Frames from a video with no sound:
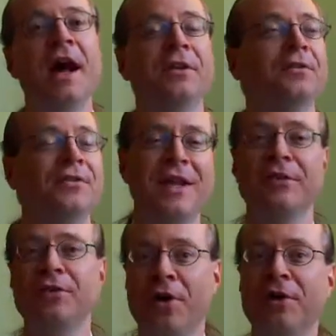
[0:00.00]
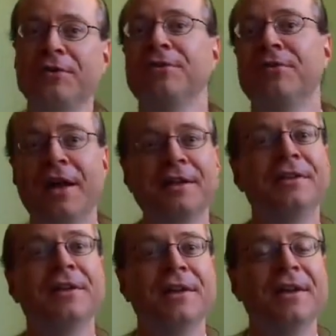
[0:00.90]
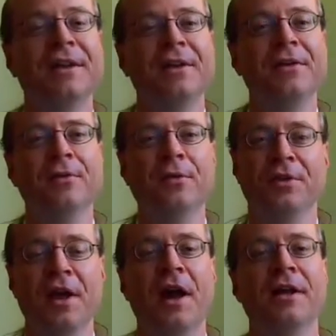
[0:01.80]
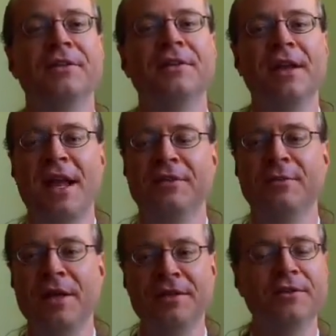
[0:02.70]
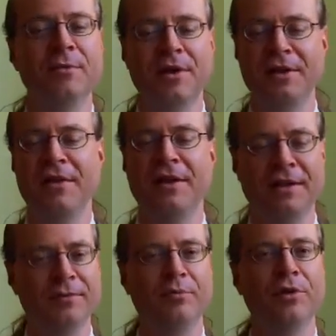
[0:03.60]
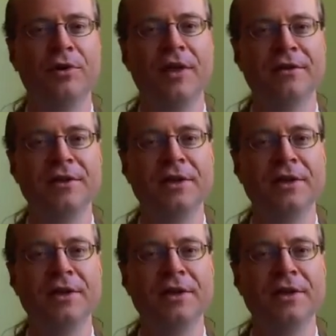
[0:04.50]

understands cause and effect or not, and has some ideas about it, and then can put all that